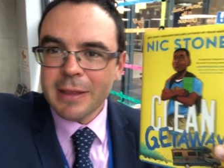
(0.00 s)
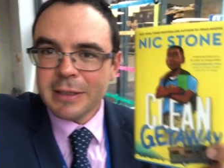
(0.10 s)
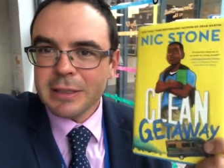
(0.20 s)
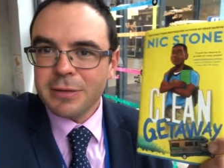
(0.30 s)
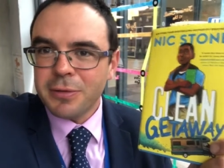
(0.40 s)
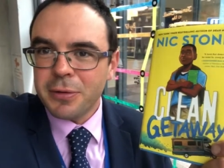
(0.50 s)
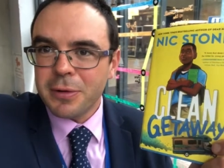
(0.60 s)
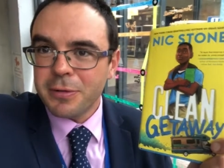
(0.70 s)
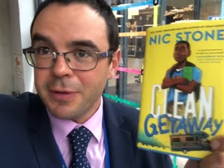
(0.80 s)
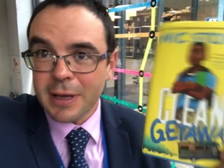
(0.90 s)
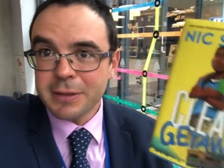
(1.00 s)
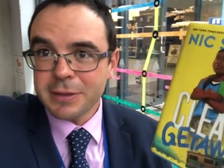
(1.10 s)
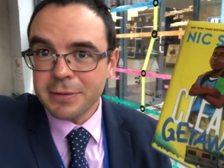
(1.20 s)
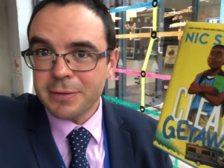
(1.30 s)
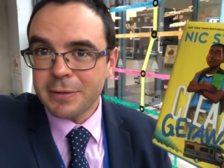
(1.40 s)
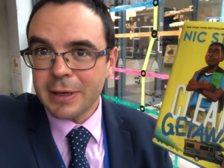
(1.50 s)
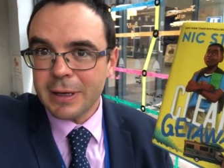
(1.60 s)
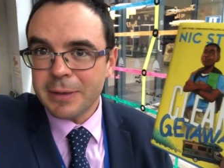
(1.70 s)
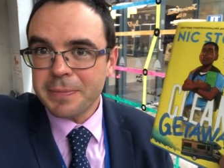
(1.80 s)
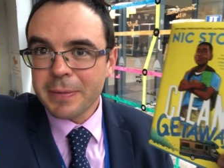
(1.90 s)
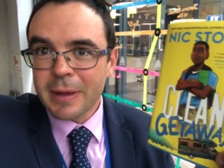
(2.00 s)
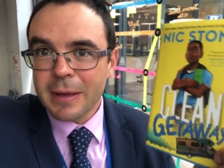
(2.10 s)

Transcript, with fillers: This is for fans of um,